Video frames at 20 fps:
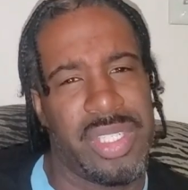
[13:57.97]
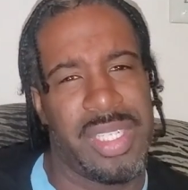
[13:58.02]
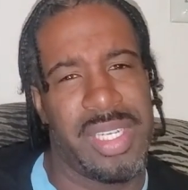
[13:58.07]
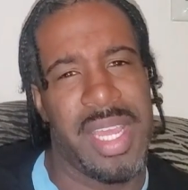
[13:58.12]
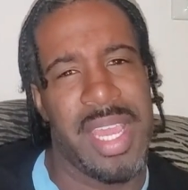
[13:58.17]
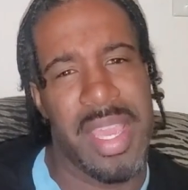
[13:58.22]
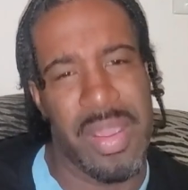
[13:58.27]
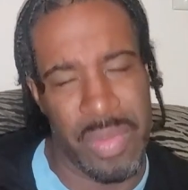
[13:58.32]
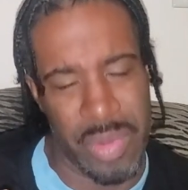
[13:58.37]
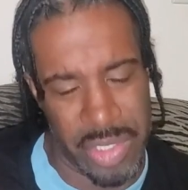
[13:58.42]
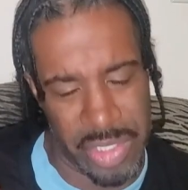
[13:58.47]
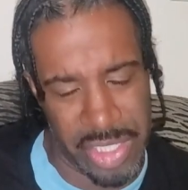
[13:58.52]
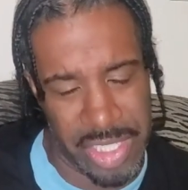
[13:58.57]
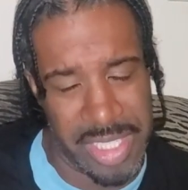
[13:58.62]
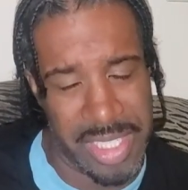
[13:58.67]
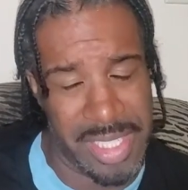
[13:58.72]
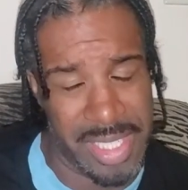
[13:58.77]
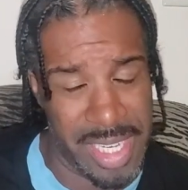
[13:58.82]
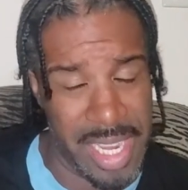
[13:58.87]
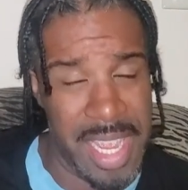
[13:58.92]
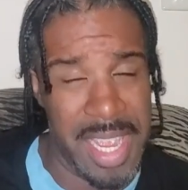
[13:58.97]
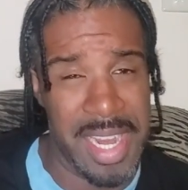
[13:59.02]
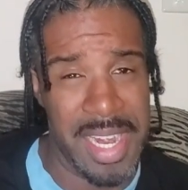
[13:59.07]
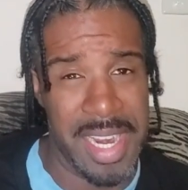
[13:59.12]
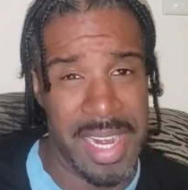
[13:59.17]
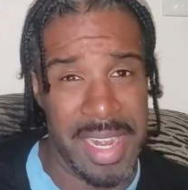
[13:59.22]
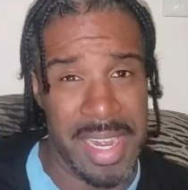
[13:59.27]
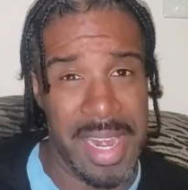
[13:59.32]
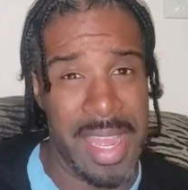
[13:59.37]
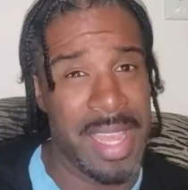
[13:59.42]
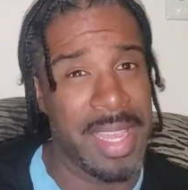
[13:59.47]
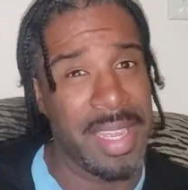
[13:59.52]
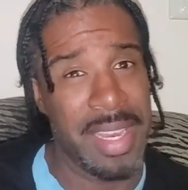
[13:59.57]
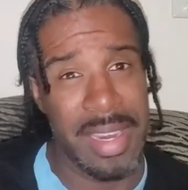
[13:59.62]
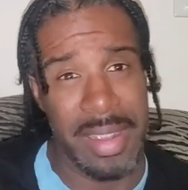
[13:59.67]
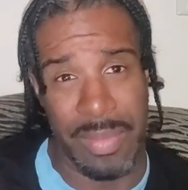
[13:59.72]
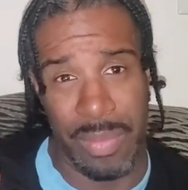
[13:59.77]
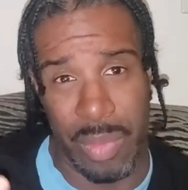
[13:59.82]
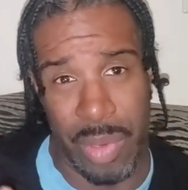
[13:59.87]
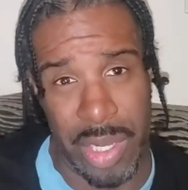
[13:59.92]
state where she's saying it
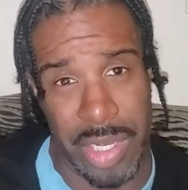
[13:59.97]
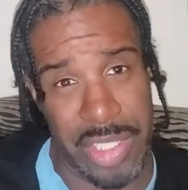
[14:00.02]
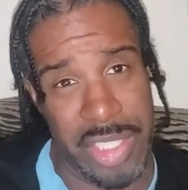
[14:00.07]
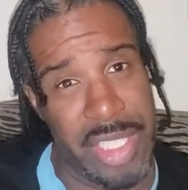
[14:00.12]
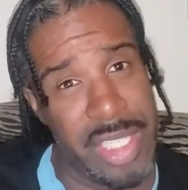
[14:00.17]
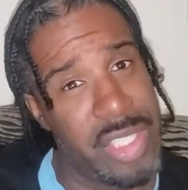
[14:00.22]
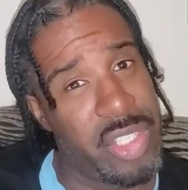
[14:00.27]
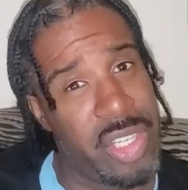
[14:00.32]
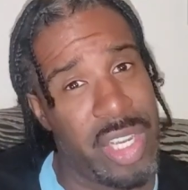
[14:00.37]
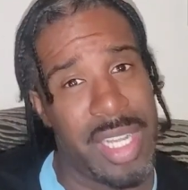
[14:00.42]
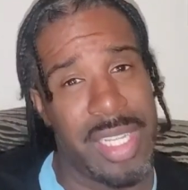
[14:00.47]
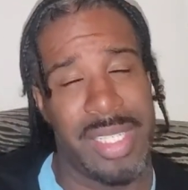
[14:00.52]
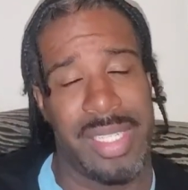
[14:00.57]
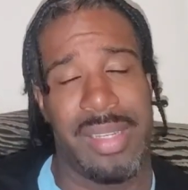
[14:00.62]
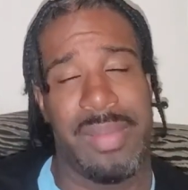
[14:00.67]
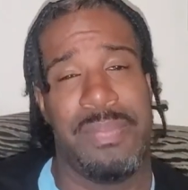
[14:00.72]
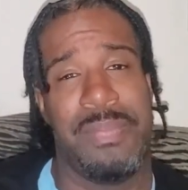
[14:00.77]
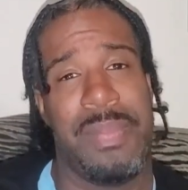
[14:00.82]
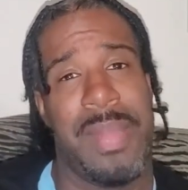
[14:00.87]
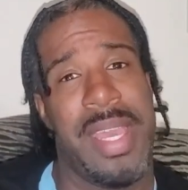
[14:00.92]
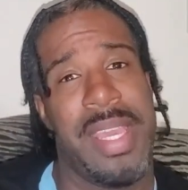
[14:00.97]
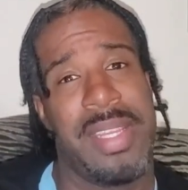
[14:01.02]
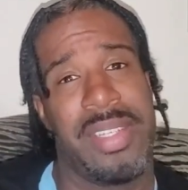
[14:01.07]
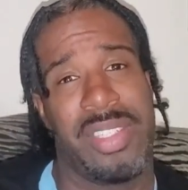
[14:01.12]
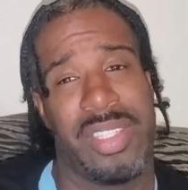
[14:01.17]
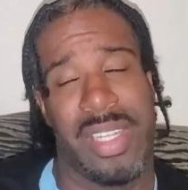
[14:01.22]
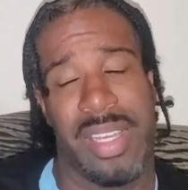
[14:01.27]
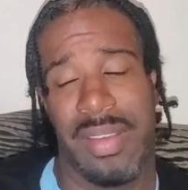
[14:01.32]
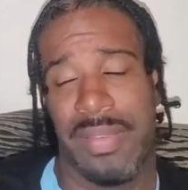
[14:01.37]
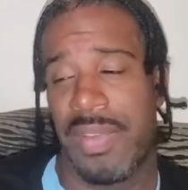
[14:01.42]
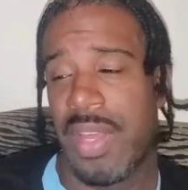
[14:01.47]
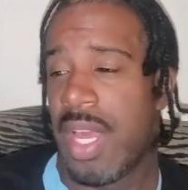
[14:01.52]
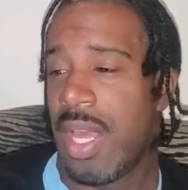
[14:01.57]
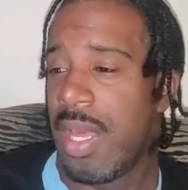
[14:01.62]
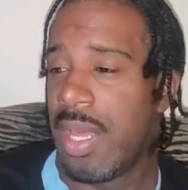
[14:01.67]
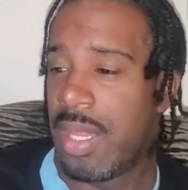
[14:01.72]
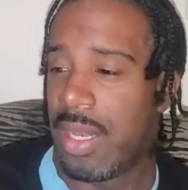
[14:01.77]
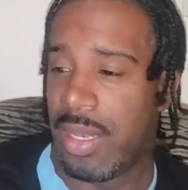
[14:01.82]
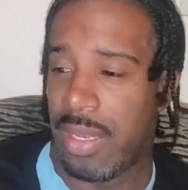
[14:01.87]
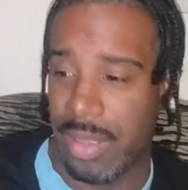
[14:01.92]
negative, where she tries to make stuff
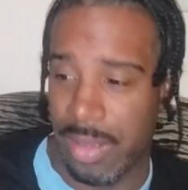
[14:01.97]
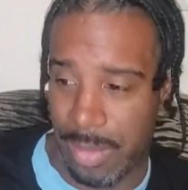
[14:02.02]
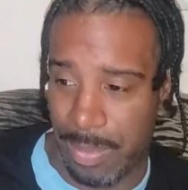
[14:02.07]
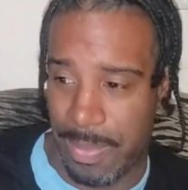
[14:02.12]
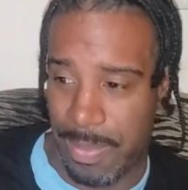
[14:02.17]
look